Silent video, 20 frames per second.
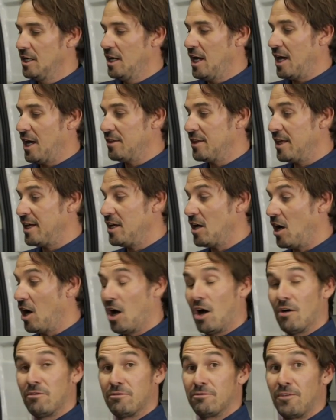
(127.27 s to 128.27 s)
and they
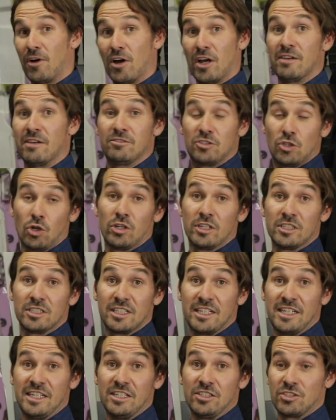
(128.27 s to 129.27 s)
are $5
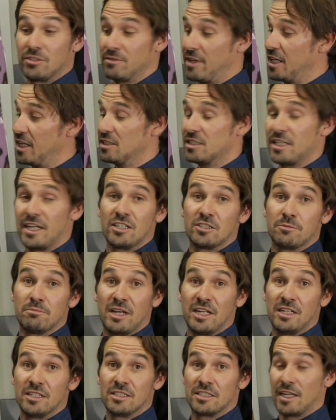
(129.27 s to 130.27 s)
each, and they can take as
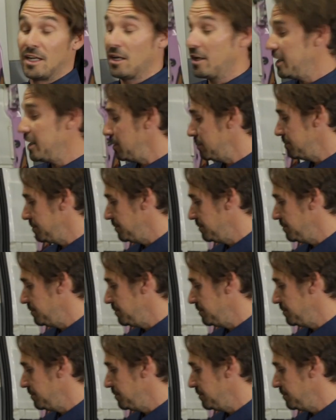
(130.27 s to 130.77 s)
many as they like.